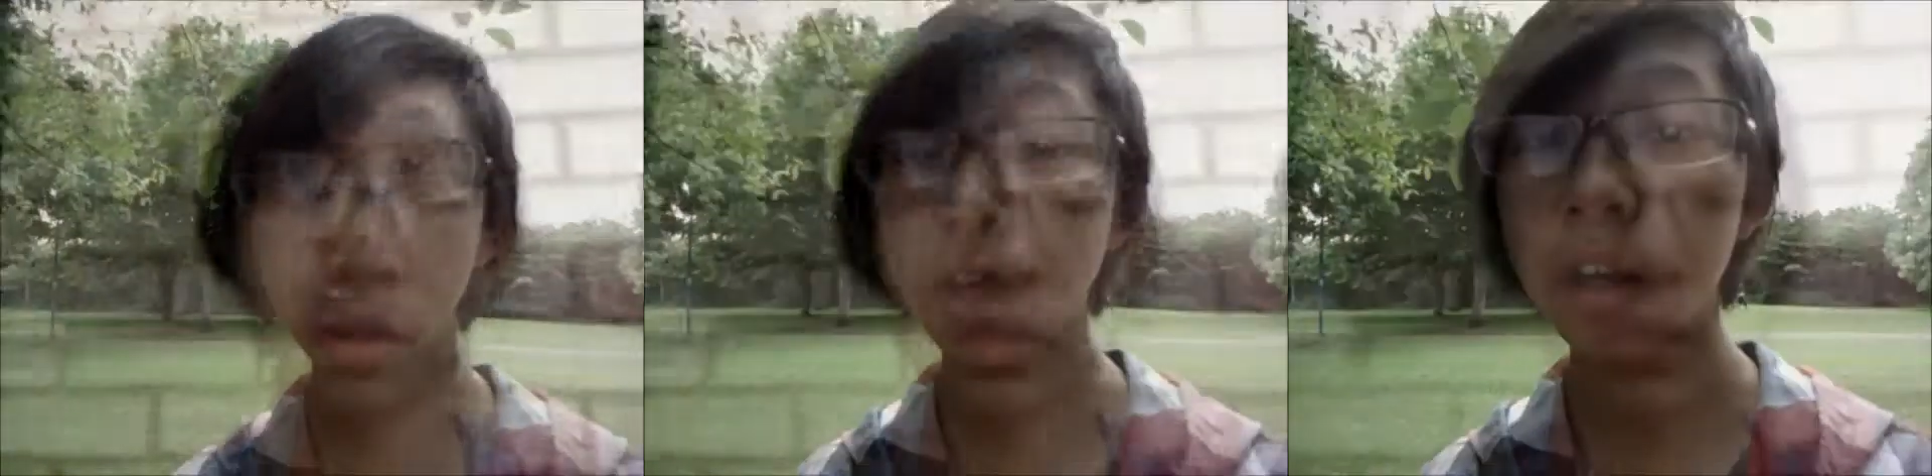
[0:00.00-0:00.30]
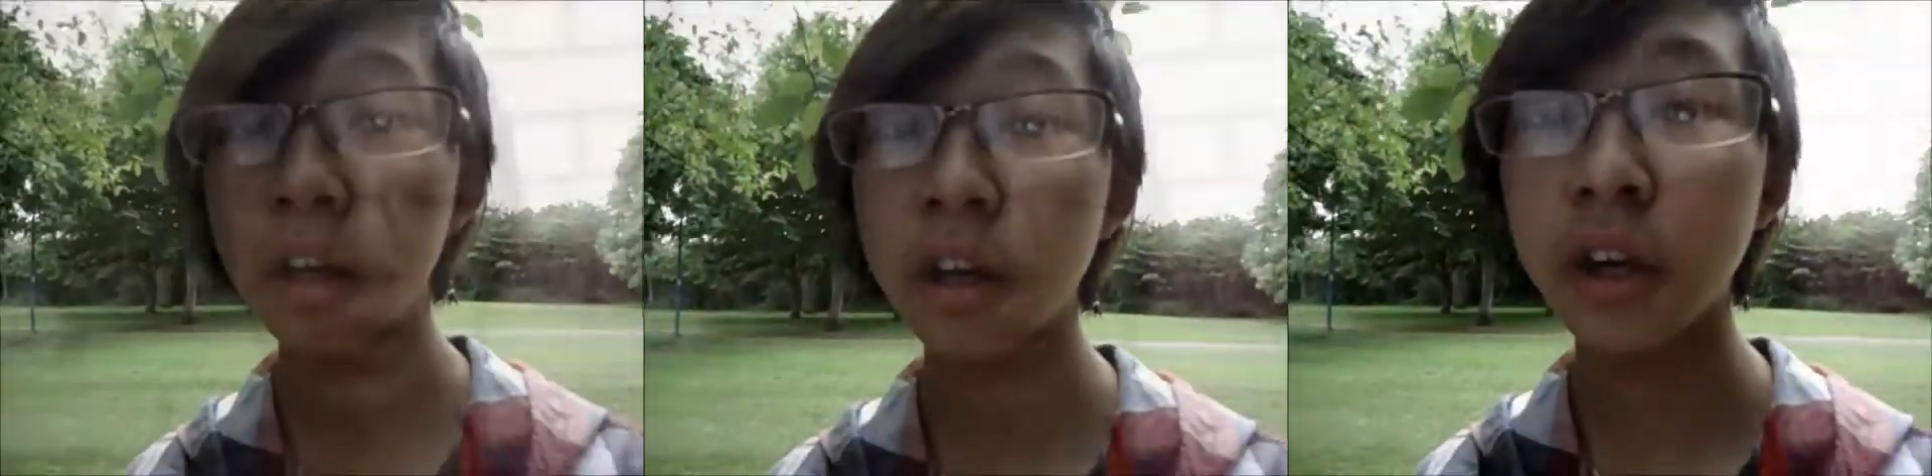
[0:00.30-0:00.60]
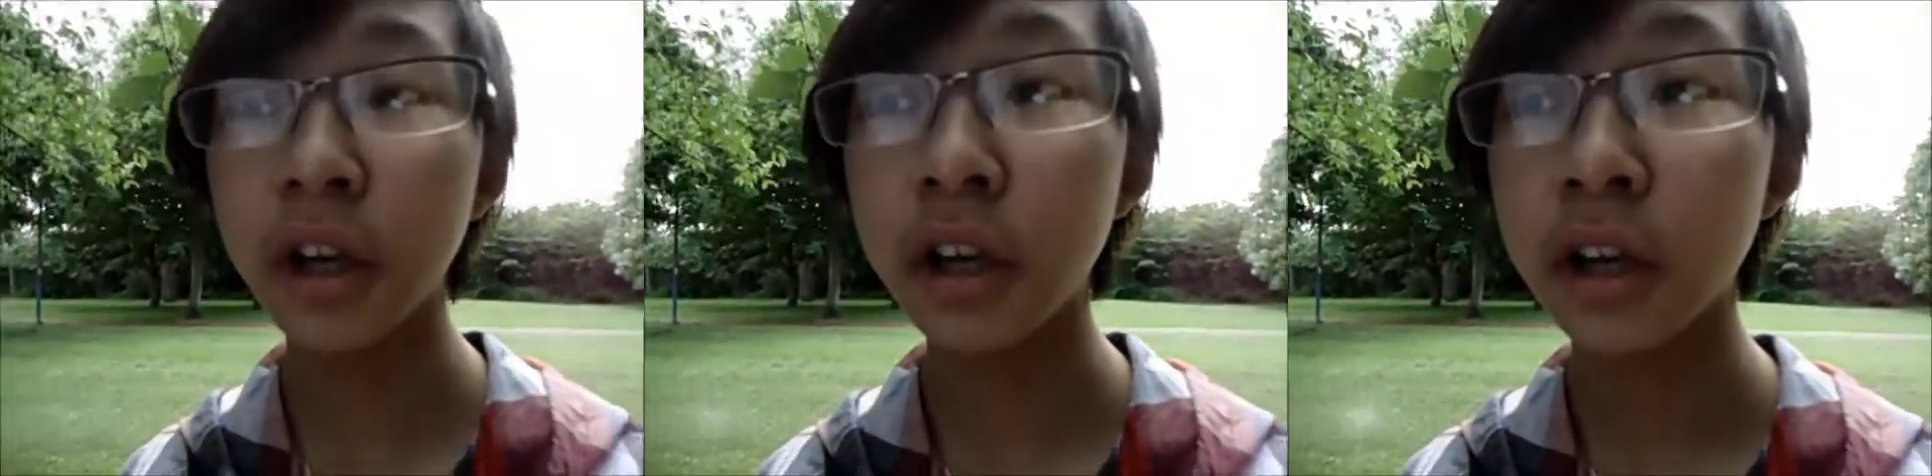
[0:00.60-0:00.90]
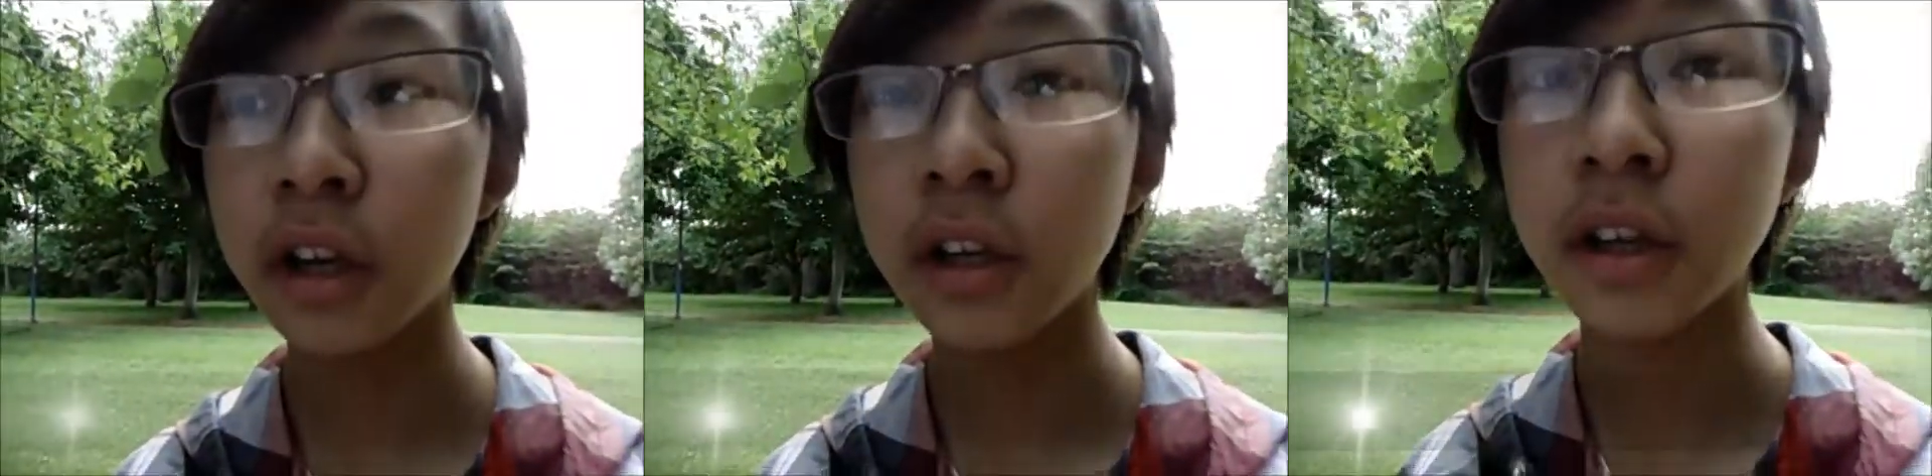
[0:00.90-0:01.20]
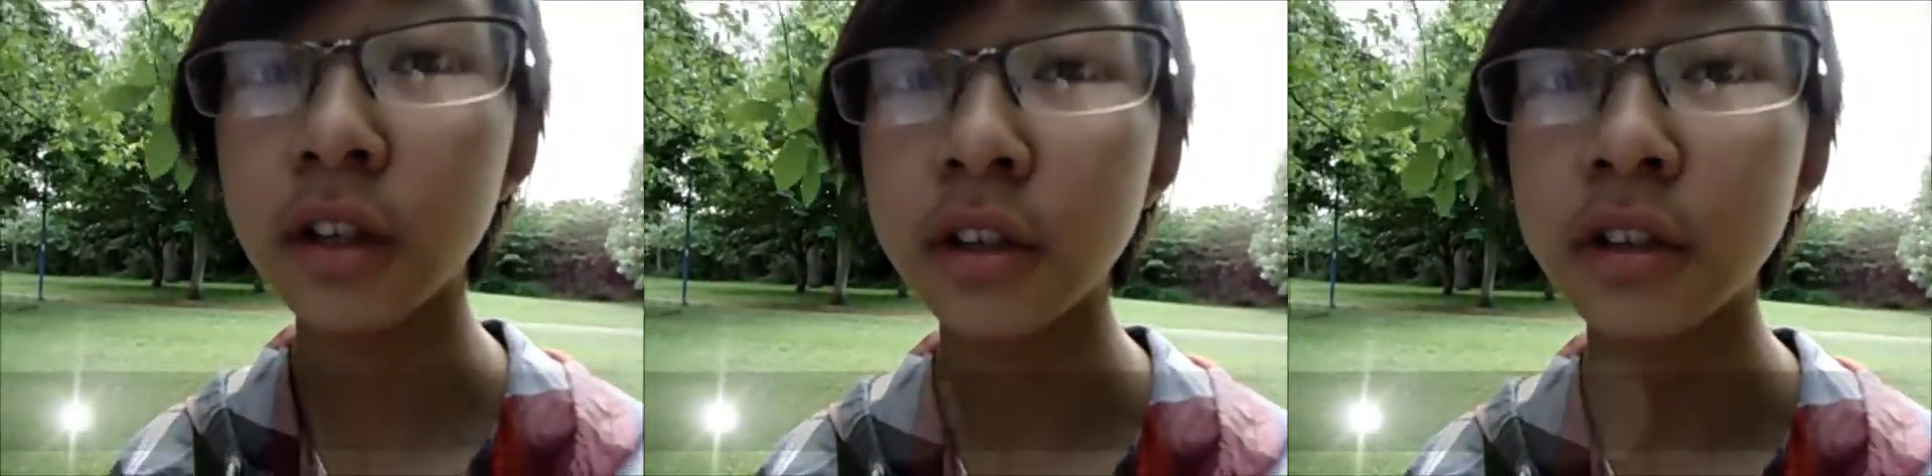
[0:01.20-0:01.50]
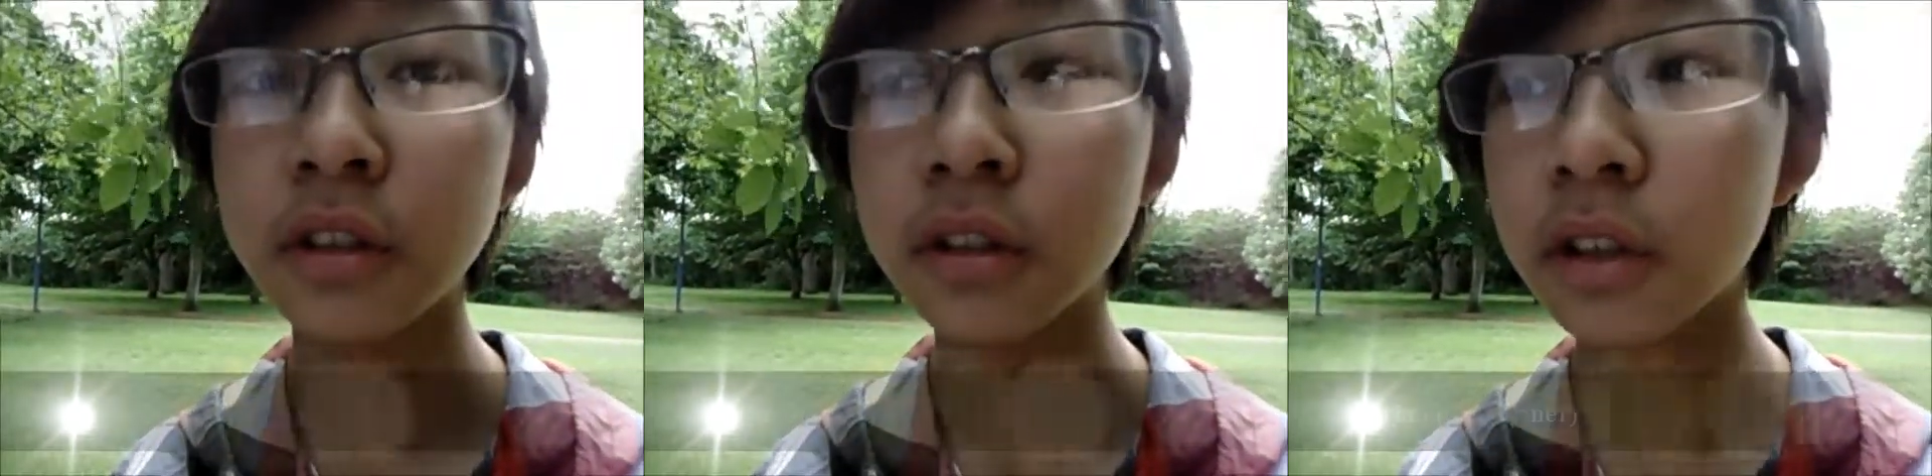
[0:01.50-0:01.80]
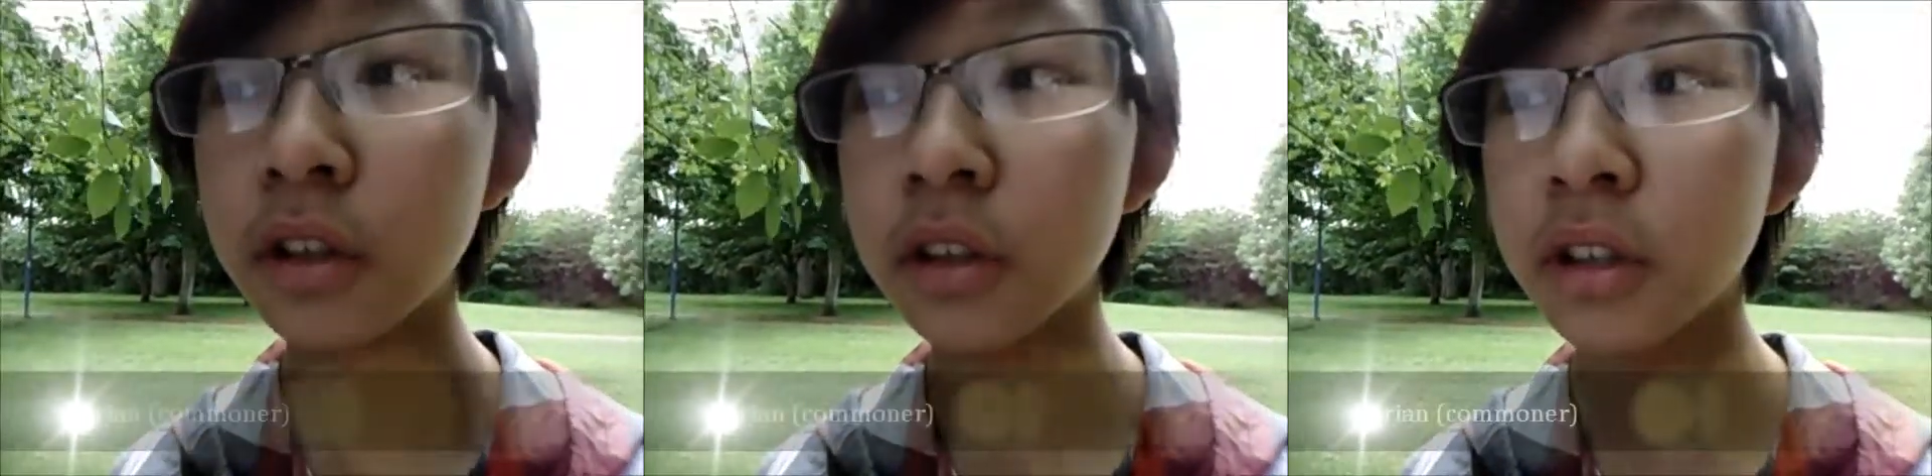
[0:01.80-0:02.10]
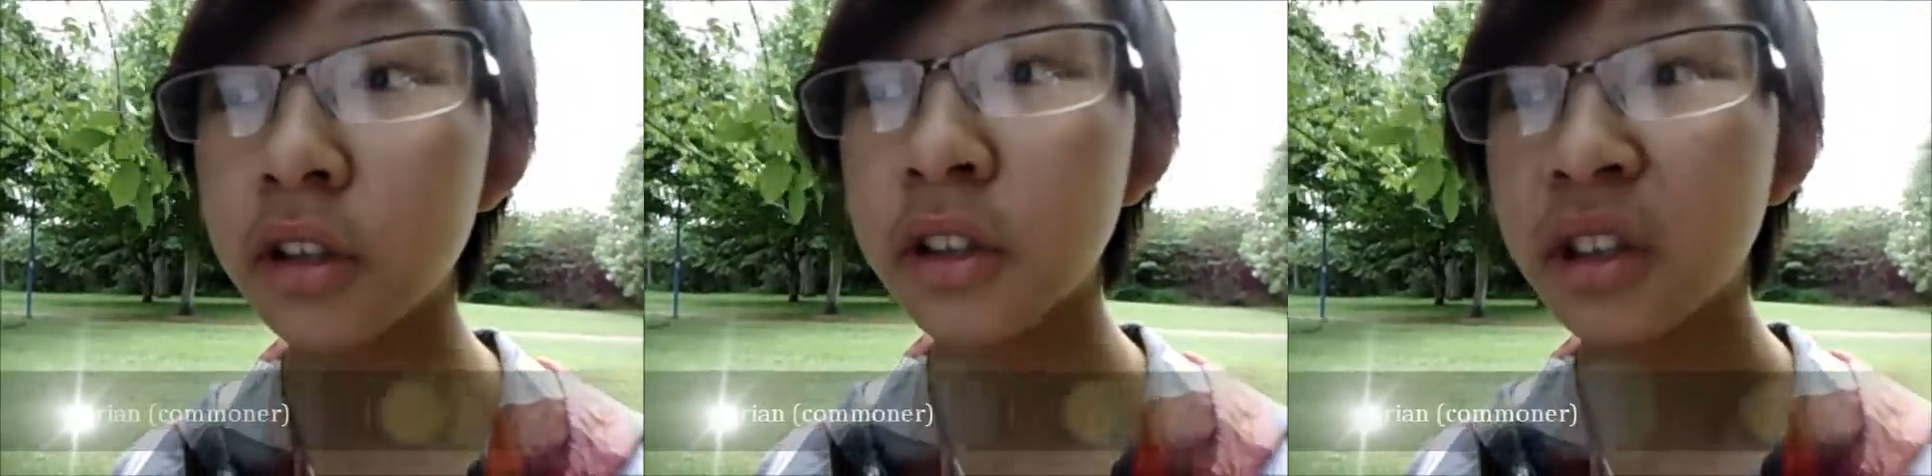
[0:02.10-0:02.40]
Do you think fair trade is a good idea?